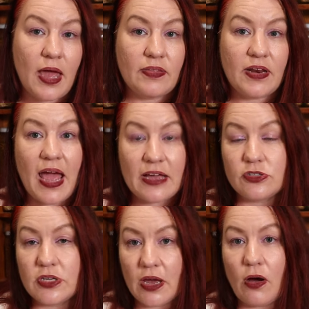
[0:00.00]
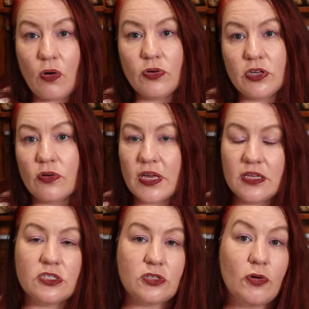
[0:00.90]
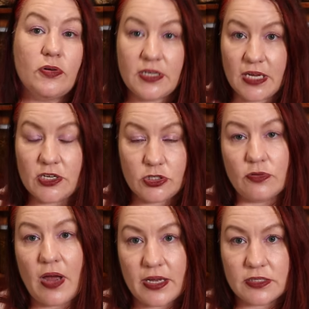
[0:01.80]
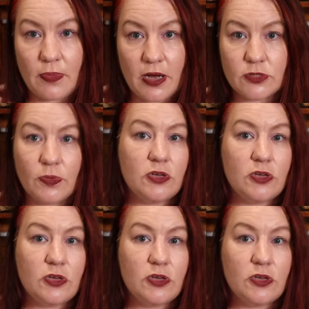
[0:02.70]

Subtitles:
And then as you get older, your kids don't need you as much,